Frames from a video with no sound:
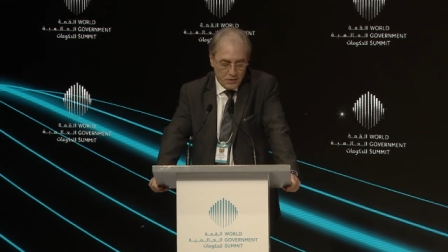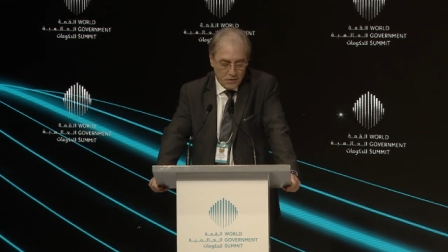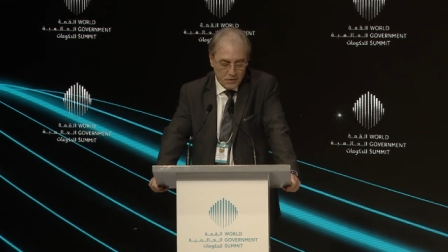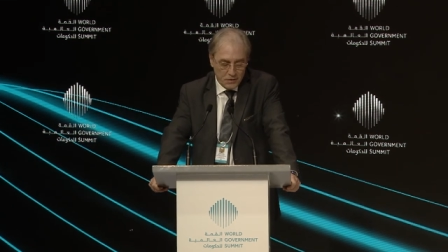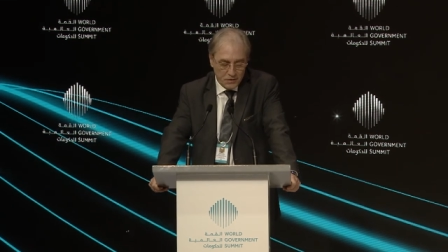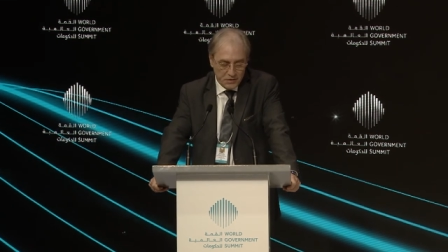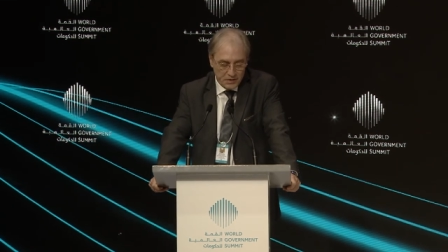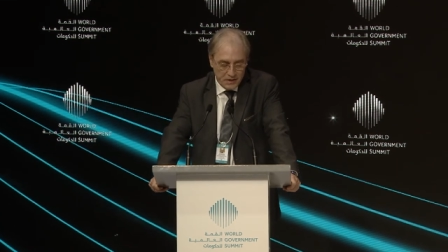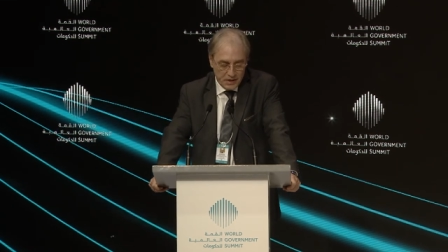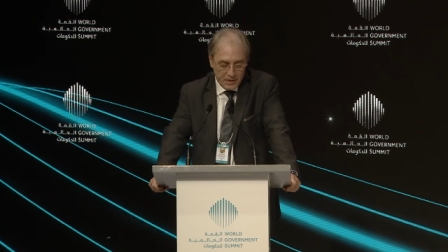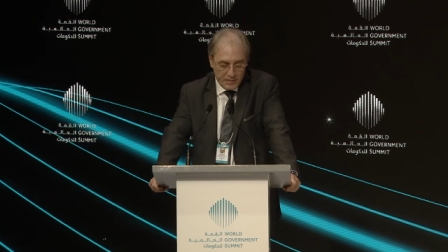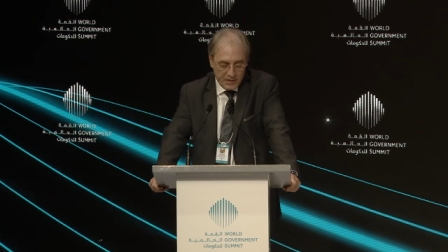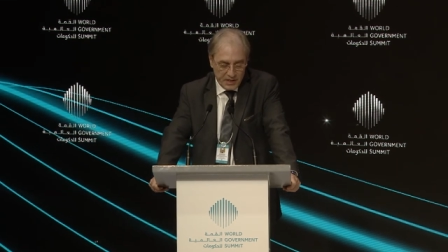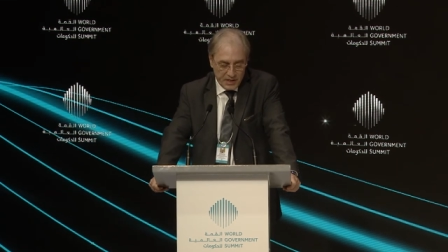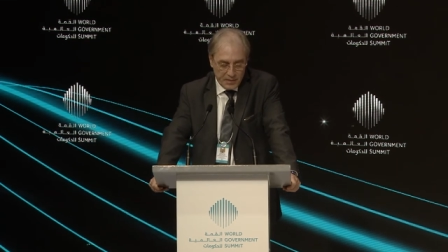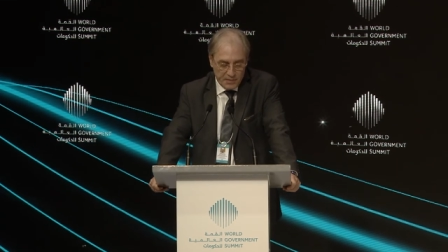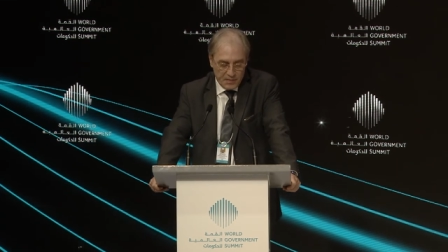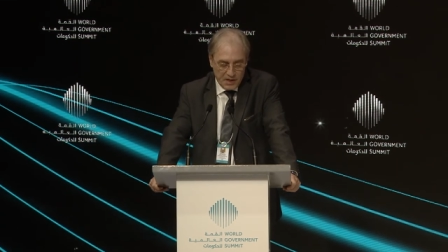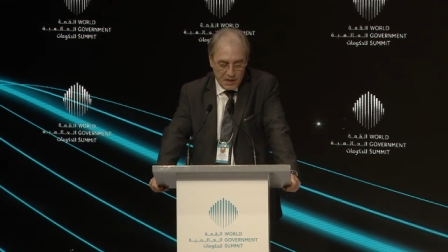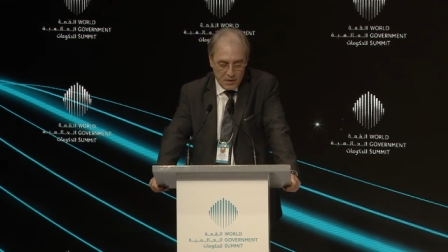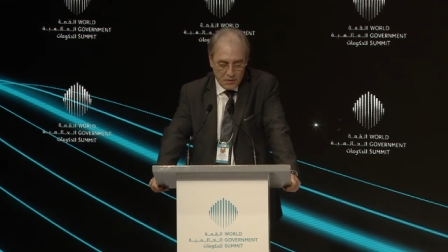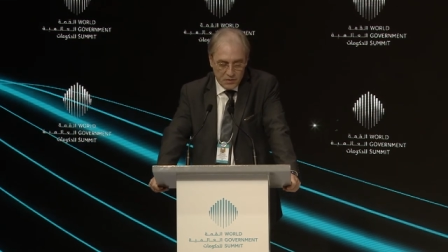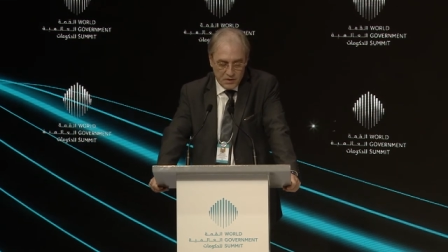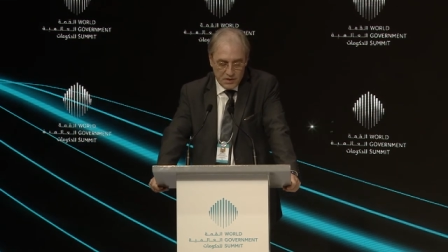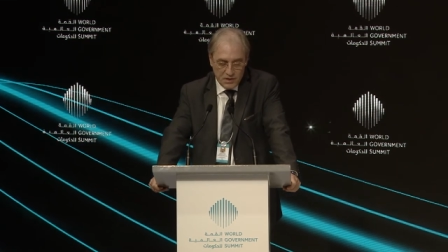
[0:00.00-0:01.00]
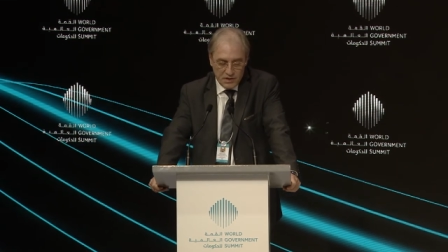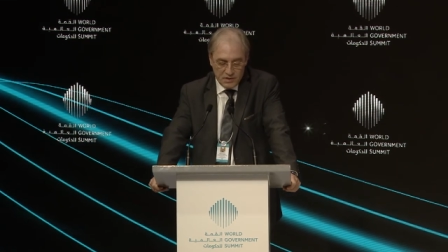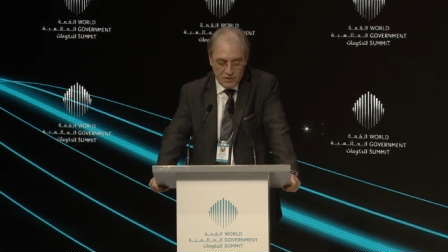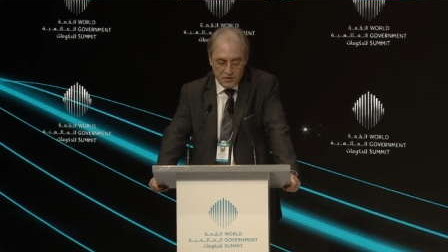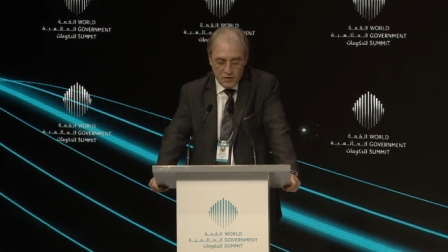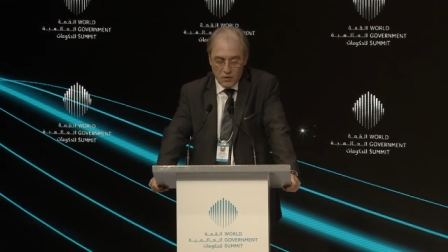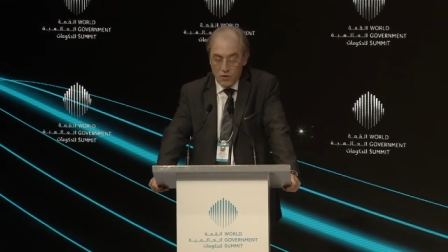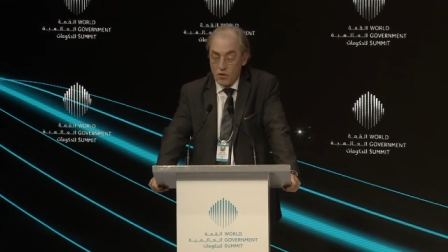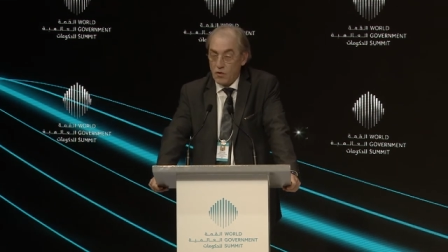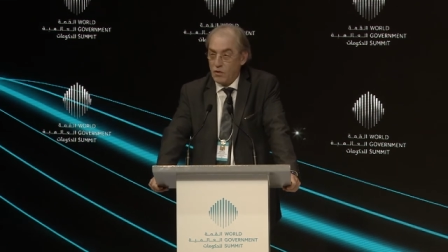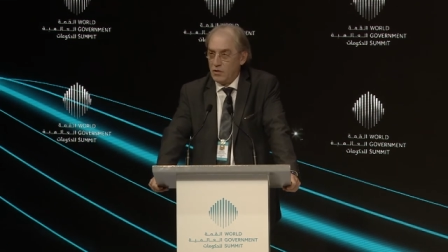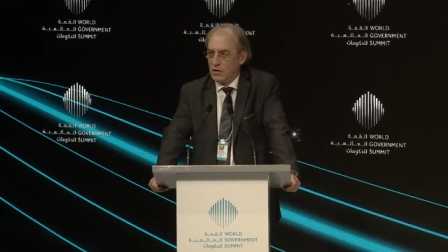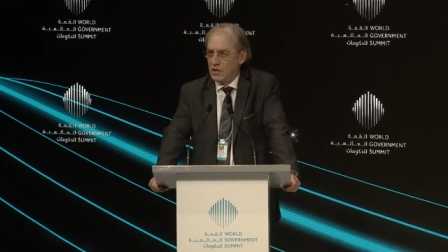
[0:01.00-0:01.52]
concept about a
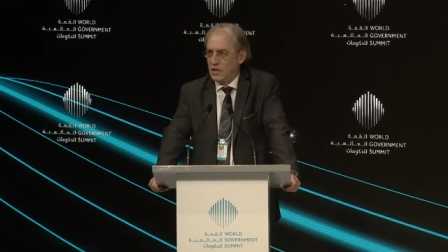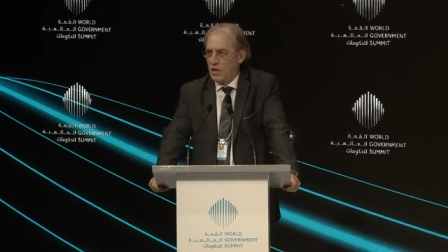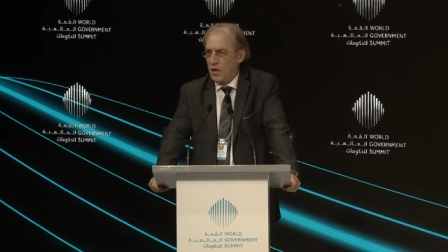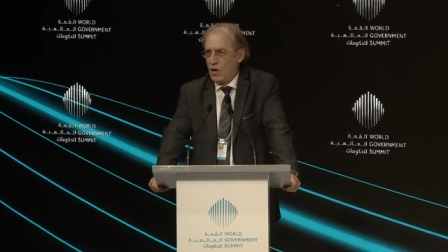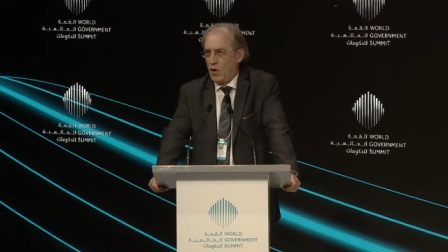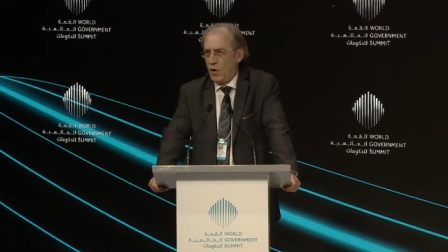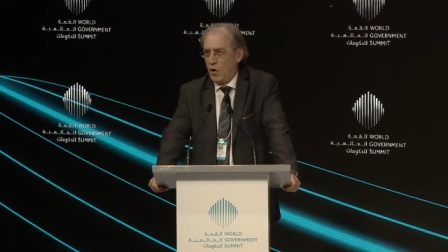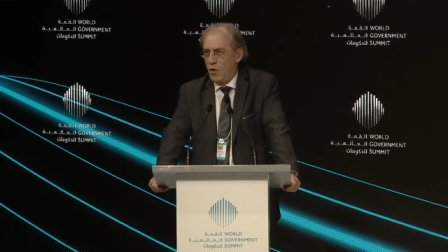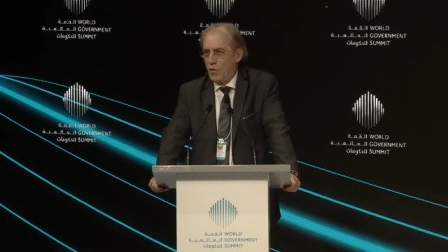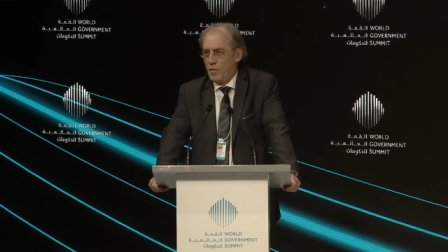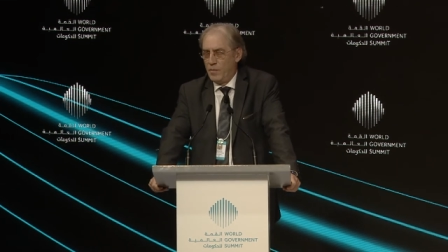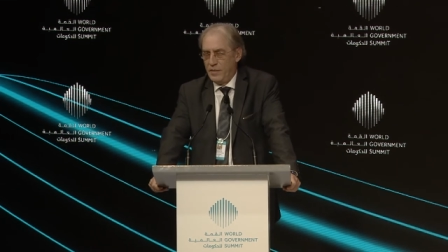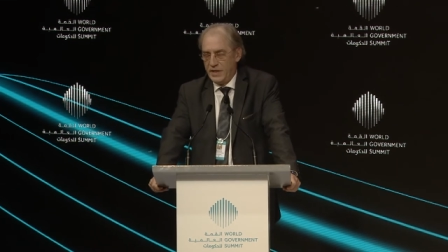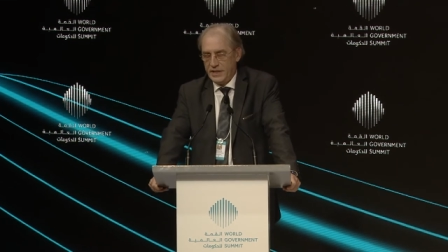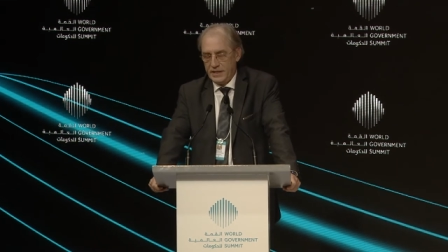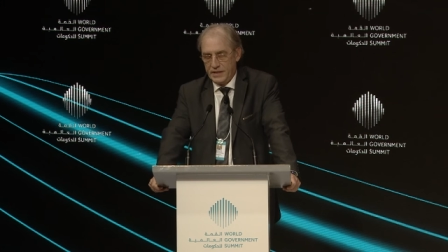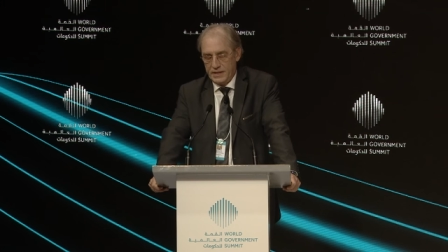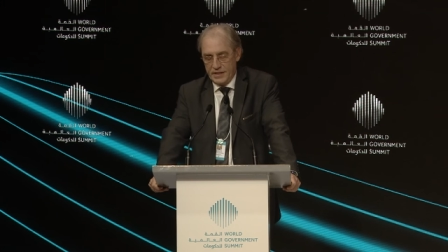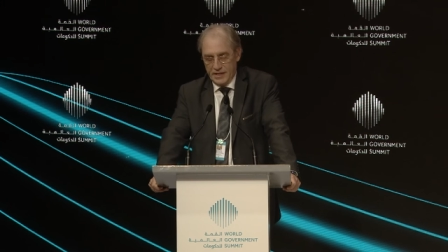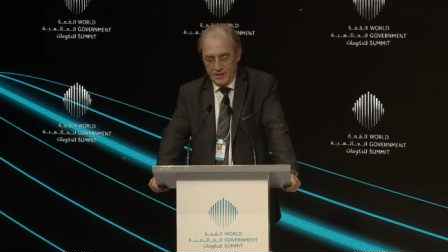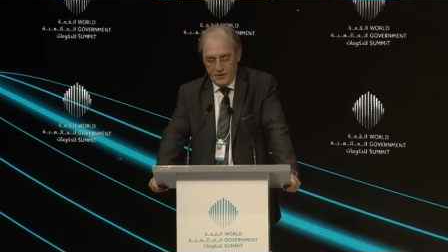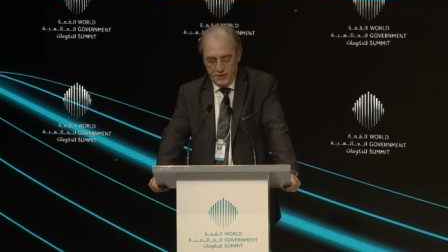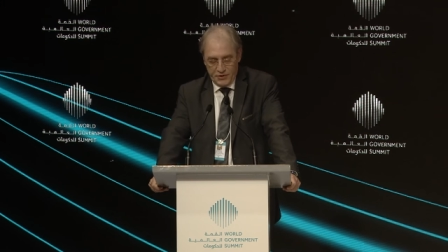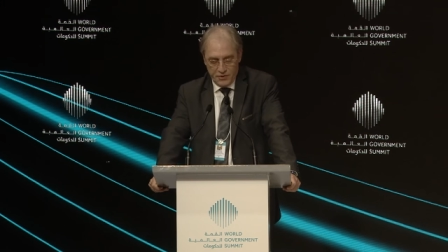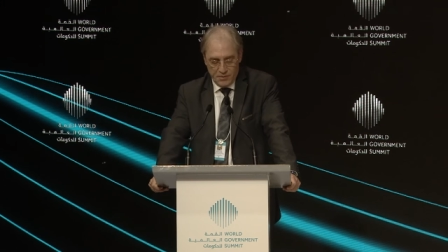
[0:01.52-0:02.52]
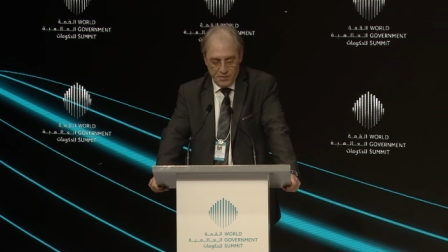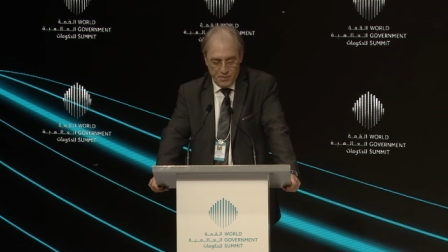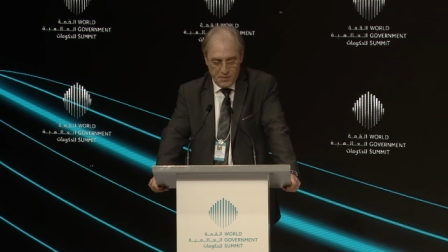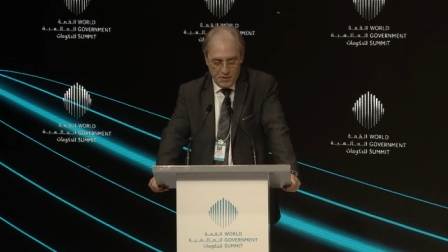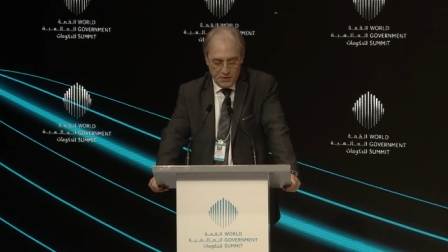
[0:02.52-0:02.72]
so-called augmentation